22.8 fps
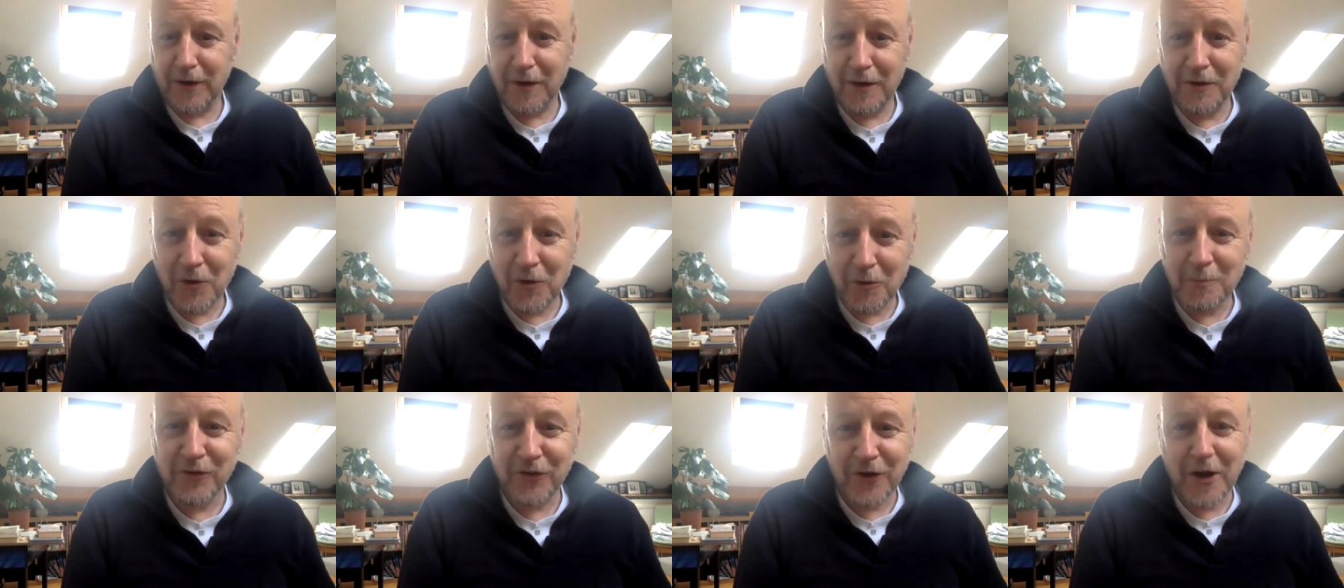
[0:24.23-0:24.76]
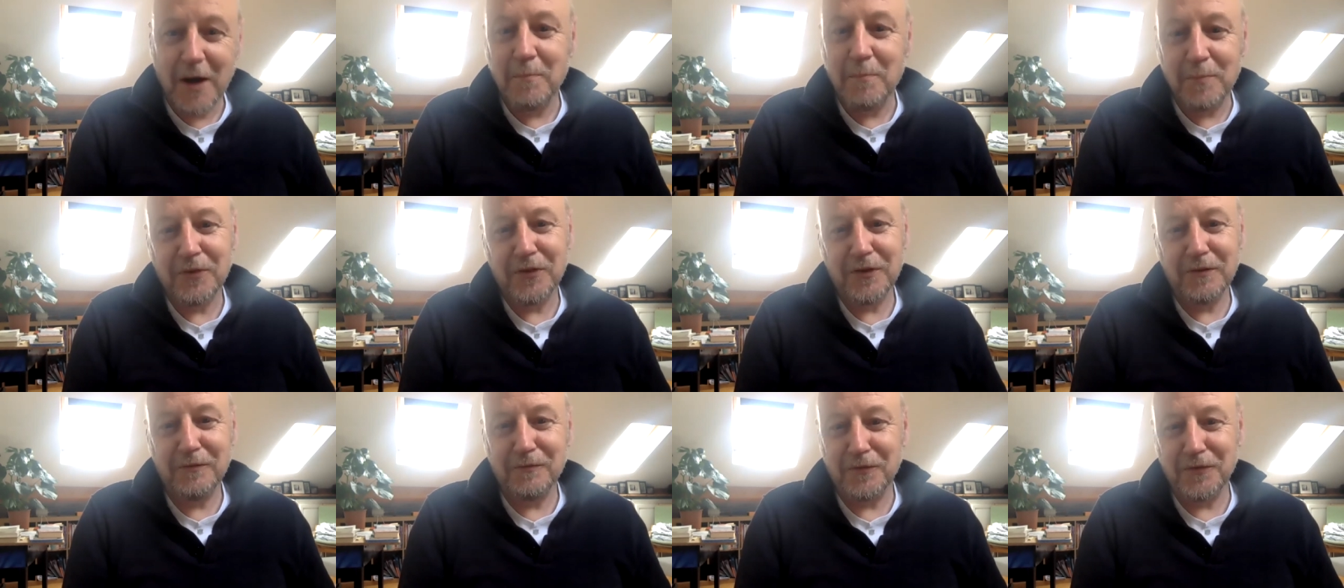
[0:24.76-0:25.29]
enormous
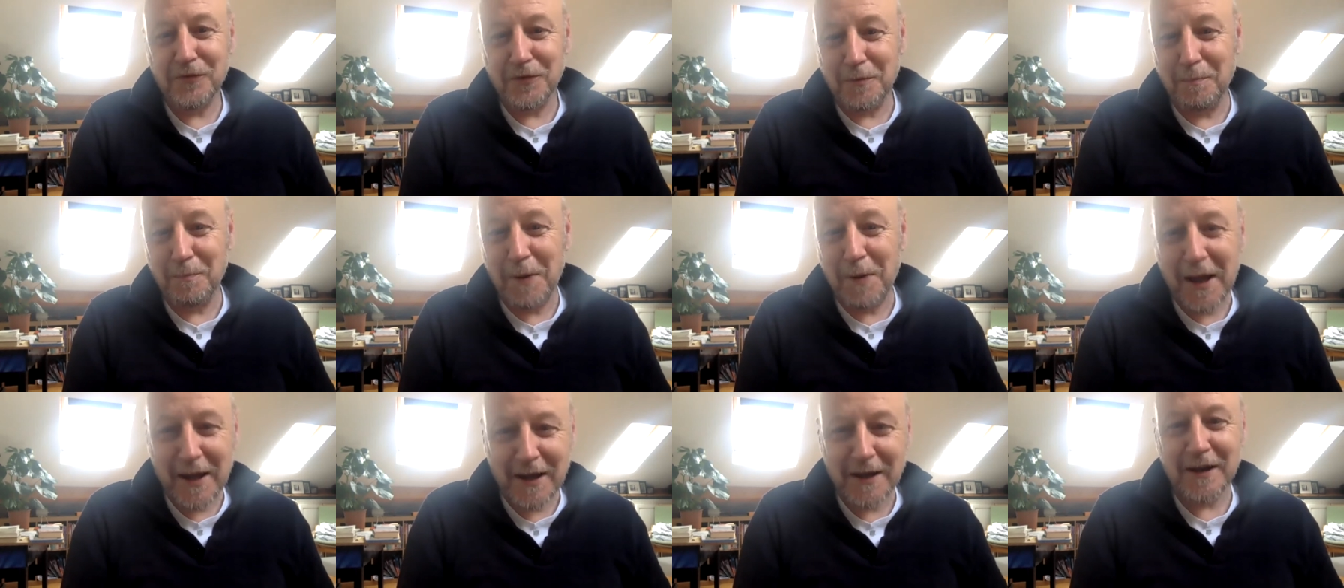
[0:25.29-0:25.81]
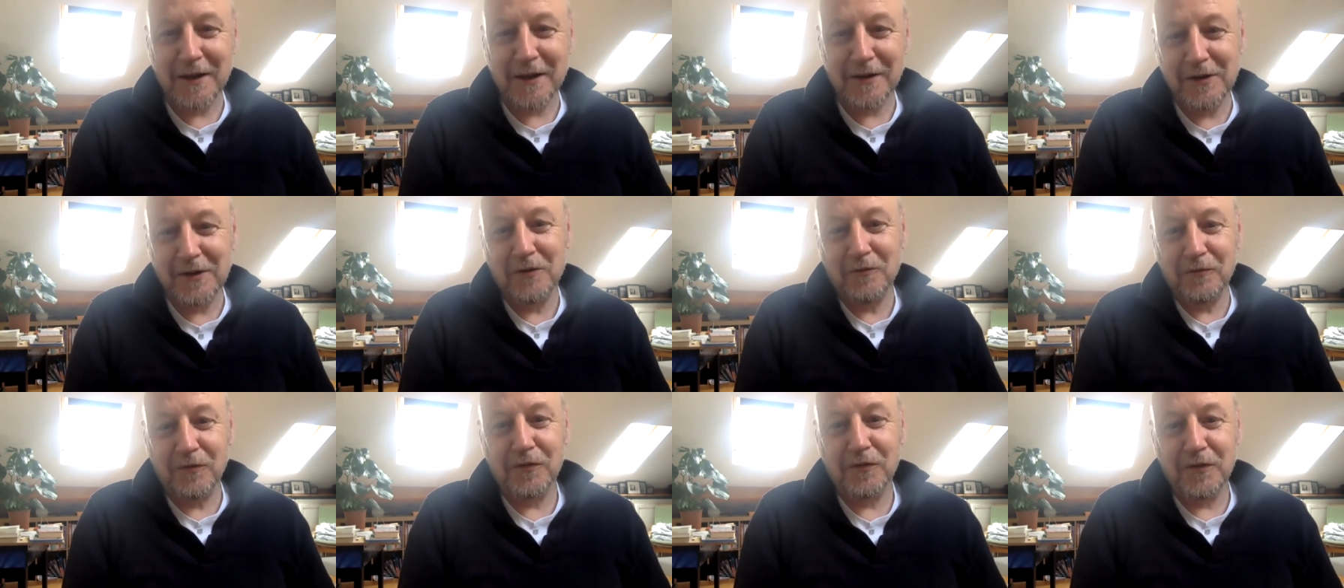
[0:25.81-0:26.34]
empathy for their pain and uh,
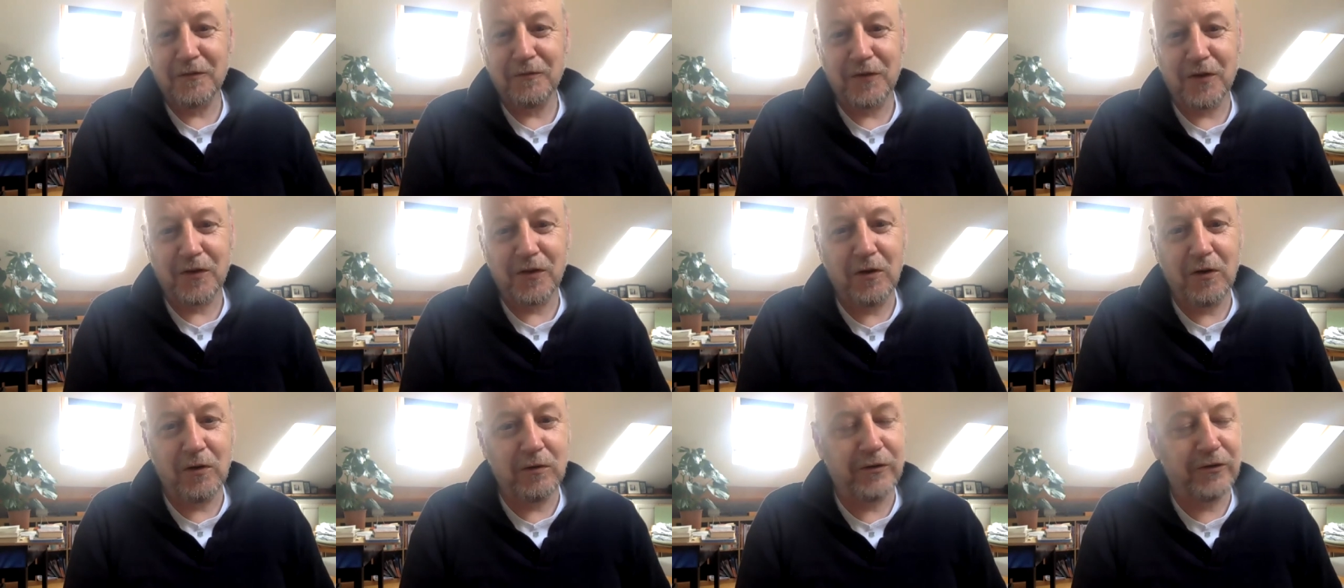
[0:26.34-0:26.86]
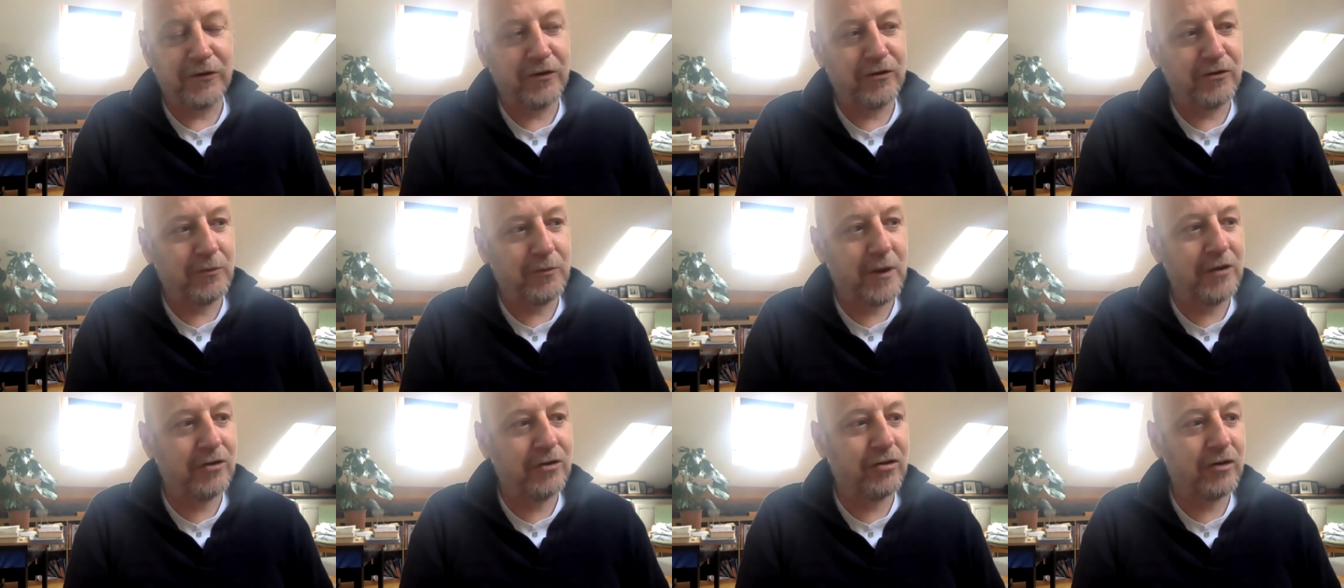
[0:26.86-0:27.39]
you know for the for the whole
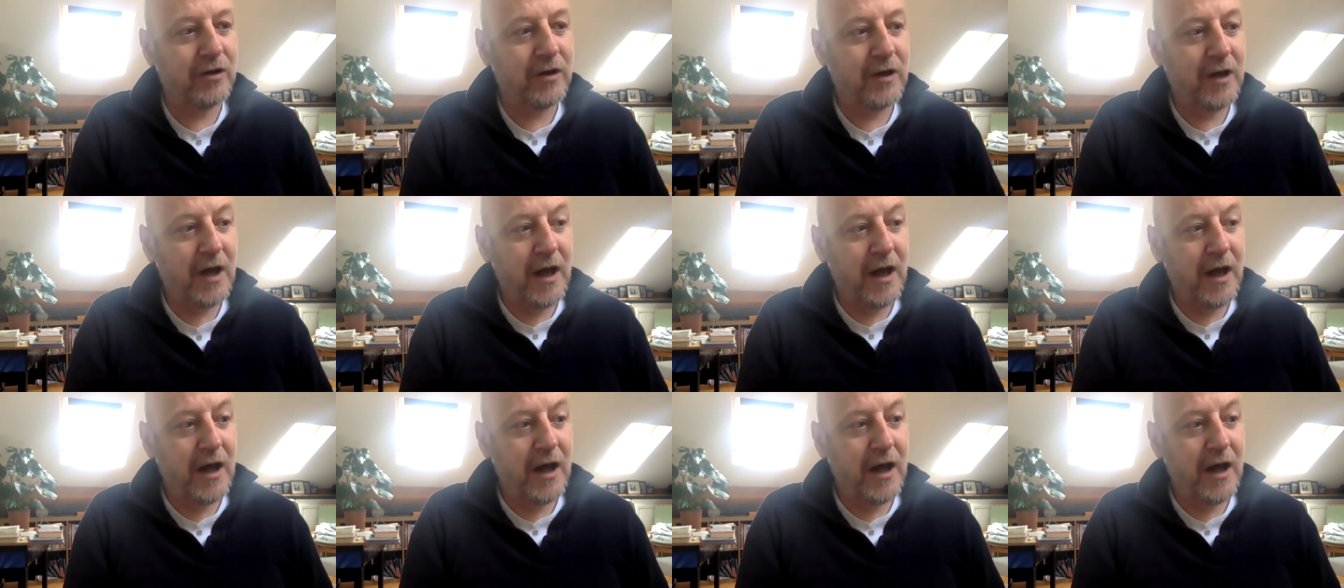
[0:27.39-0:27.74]
situation.